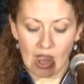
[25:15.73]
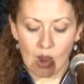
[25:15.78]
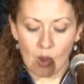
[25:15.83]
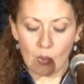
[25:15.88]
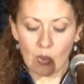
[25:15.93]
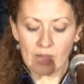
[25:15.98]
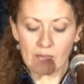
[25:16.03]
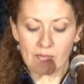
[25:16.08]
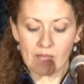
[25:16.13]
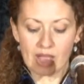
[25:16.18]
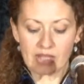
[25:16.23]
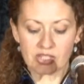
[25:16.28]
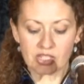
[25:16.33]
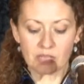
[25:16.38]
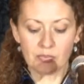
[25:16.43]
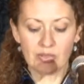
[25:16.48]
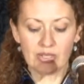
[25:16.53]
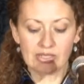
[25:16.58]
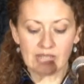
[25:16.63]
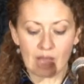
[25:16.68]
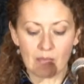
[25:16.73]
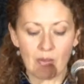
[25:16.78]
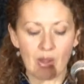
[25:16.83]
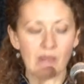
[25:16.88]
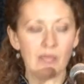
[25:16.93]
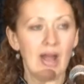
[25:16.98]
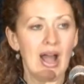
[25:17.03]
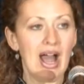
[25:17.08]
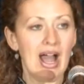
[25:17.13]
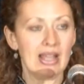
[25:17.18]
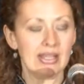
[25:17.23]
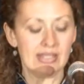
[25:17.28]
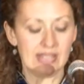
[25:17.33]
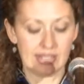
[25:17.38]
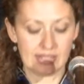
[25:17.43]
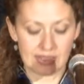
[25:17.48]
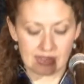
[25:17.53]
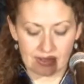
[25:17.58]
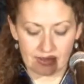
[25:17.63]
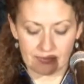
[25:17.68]
We must build up our Baha'i
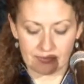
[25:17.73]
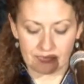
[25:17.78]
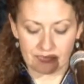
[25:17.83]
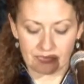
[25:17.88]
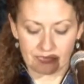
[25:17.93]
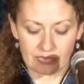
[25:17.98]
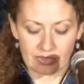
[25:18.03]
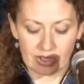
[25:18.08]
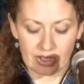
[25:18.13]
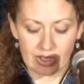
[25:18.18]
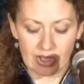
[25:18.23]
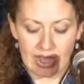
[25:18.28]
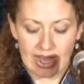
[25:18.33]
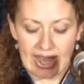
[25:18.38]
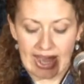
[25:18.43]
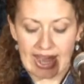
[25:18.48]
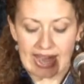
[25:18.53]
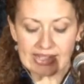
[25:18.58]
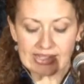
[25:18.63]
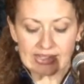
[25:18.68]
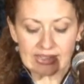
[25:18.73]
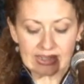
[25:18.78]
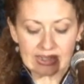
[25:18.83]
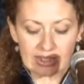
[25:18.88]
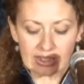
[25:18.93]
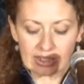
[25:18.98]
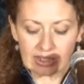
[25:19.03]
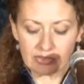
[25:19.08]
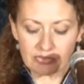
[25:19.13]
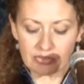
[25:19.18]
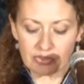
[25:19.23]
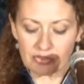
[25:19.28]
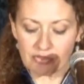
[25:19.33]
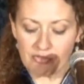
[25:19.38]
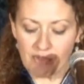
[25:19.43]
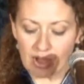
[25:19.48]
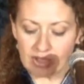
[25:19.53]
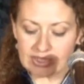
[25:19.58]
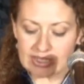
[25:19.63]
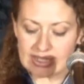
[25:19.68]
system and leave the
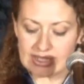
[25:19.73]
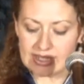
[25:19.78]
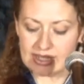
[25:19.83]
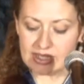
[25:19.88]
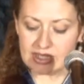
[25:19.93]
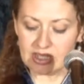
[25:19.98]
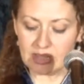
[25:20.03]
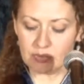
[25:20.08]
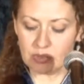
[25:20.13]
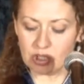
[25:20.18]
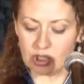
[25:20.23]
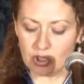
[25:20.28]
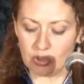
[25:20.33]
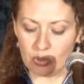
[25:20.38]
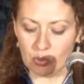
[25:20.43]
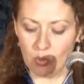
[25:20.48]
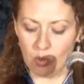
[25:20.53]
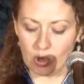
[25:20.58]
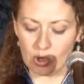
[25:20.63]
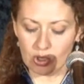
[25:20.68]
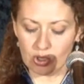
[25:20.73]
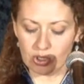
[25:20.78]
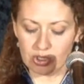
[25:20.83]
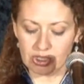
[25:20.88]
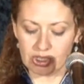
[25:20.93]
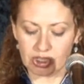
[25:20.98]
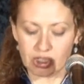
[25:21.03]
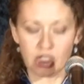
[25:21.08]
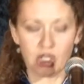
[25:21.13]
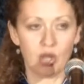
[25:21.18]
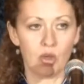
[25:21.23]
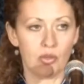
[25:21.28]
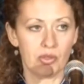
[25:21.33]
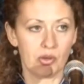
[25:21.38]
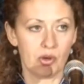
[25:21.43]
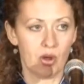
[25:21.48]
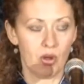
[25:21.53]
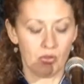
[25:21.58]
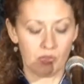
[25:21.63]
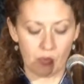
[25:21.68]
faulty systems to the world to go
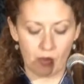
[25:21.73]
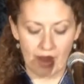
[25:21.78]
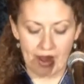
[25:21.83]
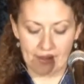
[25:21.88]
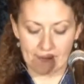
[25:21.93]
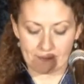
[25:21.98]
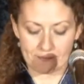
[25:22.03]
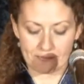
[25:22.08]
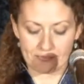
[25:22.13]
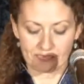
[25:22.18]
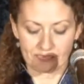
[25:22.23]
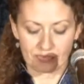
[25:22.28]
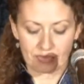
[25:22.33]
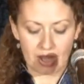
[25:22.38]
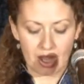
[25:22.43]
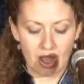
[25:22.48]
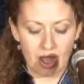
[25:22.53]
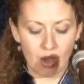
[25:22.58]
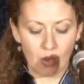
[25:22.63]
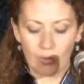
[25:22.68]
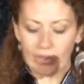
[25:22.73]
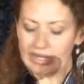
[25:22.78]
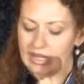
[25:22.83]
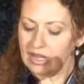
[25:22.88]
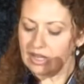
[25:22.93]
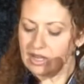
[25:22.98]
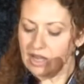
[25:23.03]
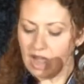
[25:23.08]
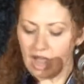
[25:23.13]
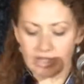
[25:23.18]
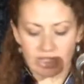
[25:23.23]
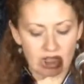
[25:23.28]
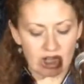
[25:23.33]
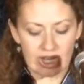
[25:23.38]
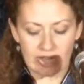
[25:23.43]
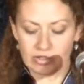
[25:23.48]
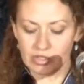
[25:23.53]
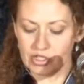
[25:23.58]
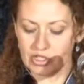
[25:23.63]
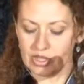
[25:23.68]
their own way. We cannot
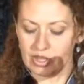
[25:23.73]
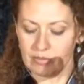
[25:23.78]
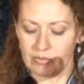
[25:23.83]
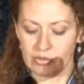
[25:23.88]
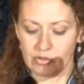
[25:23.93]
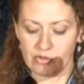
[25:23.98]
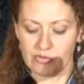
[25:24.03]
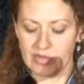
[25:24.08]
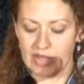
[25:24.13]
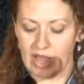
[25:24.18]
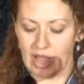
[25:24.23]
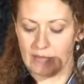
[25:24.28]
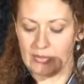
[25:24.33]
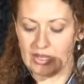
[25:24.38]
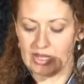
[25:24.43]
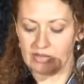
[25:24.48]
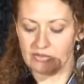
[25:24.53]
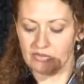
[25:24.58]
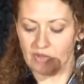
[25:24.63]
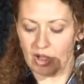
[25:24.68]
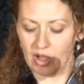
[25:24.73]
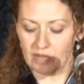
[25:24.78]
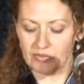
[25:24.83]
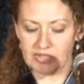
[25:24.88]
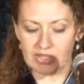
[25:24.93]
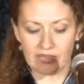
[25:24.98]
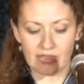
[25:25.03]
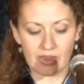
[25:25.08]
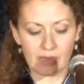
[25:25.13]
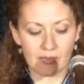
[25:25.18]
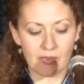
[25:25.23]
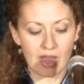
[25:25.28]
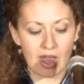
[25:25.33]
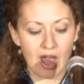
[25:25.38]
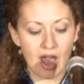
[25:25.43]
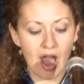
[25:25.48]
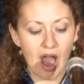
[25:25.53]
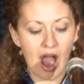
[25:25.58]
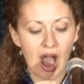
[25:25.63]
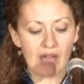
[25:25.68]
change them through becoming involved in them.
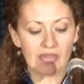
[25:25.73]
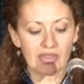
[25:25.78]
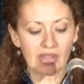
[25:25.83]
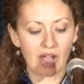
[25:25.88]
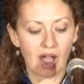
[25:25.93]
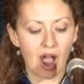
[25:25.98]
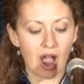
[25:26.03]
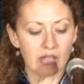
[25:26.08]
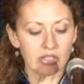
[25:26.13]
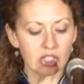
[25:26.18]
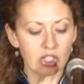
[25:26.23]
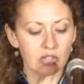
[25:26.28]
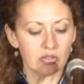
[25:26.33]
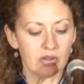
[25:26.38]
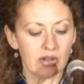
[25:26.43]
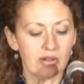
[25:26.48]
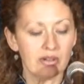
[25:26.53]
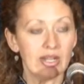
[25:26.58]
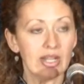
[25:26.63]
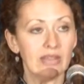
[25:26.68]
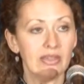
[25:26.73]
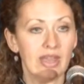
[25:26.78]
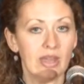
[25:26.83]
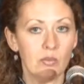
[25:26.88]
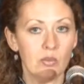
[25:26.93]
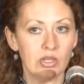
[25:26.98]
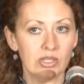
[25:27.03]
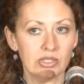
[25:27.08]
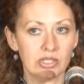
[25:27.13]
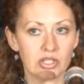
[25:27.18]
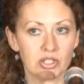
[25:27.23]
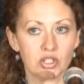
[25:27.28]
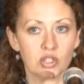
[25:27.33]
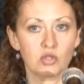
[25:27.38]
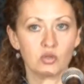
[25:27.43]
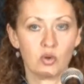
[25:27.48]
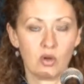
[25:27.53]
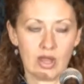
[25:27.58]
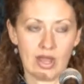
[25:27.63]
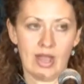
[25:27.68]
On the contrary, they will
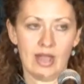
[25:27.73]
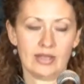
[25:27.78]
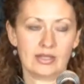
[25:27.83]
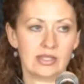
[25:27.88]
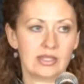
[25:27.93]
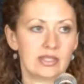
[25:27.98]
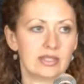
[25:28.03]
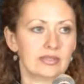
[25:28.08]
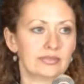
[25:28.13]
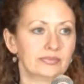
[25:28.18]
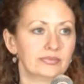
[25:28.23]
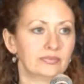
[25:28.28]
destroy us.